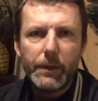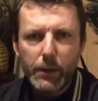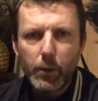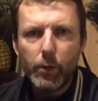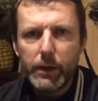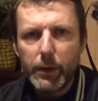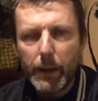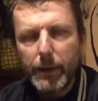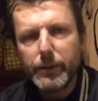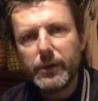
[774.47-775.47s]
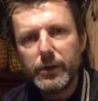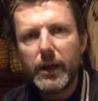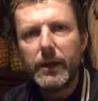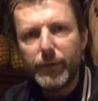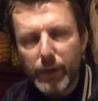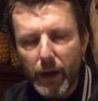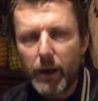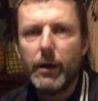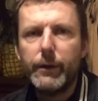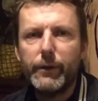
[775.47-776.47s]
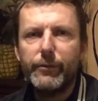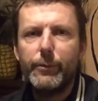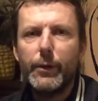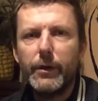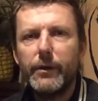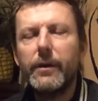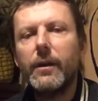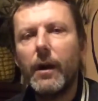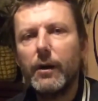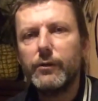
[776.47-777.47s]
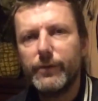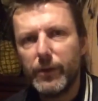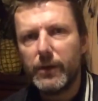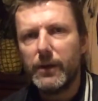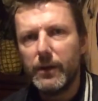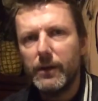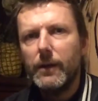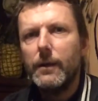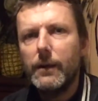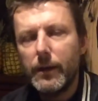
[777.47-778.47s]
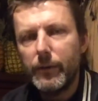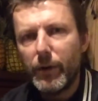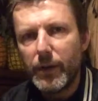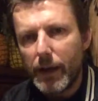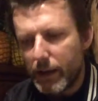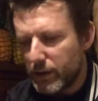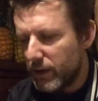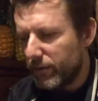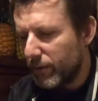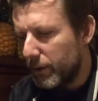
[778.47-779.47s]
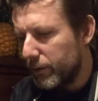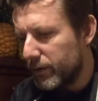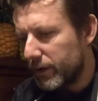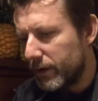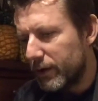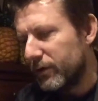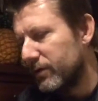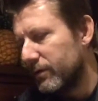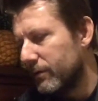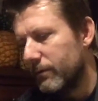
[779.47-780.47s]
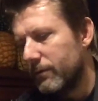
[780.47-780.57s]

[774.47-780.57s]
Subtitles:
calling you out and saying, have you not got enough money that you can't just fucking live on the legacy of the music? That's just,